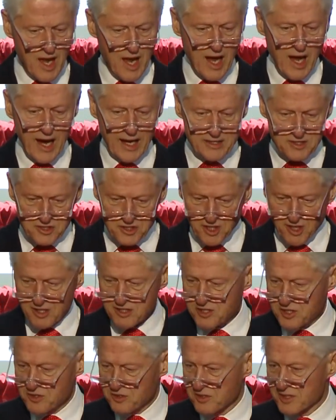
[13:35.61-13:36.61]
and you start
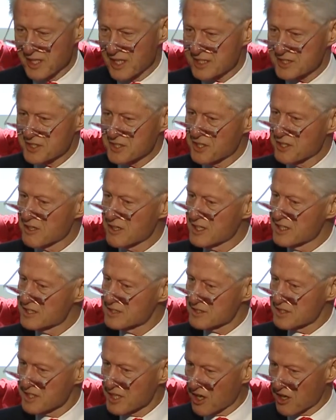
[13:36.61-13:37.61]
school next year is
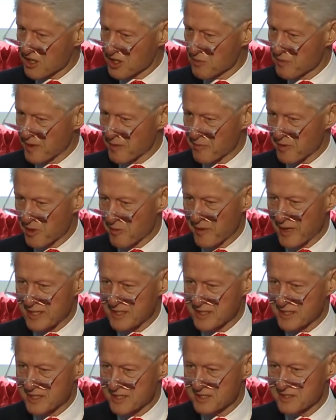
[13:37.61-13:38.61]
to talk to people about
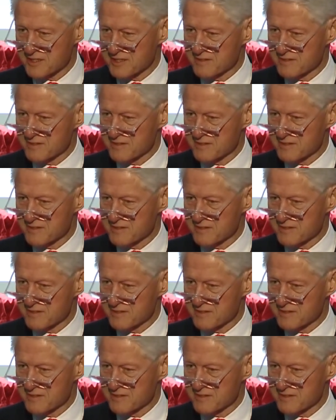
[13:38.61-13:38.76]
this.